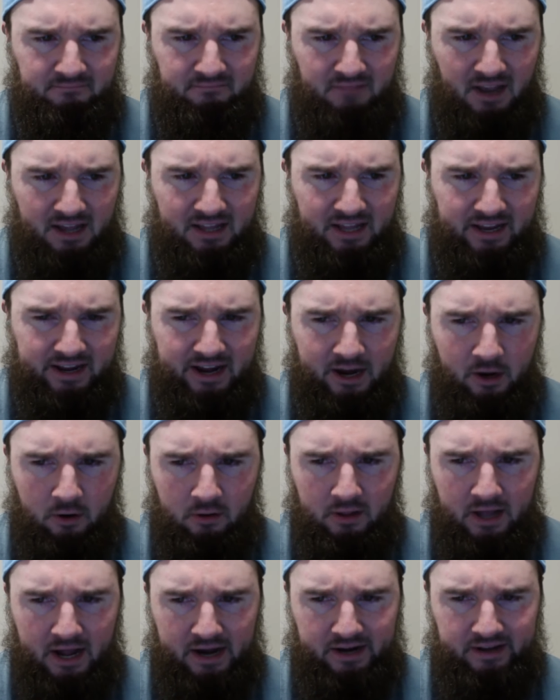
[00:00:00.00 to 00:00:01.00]
I like
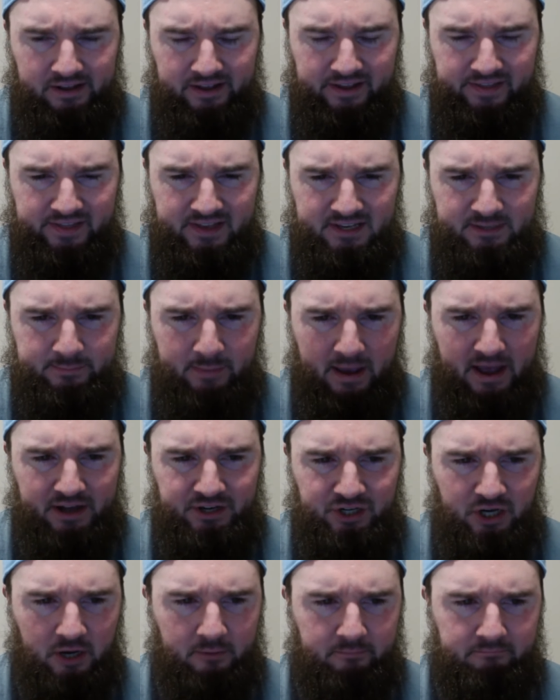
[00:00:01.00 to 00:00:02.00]
Carolina in this
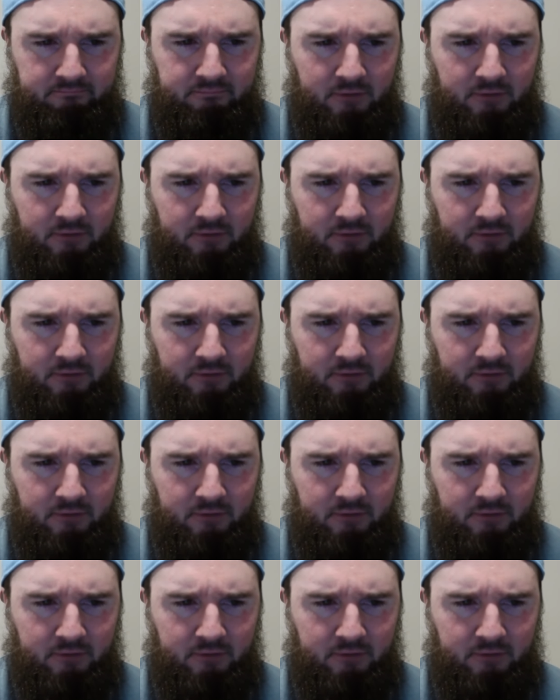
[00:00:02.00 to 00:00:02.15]
matchup.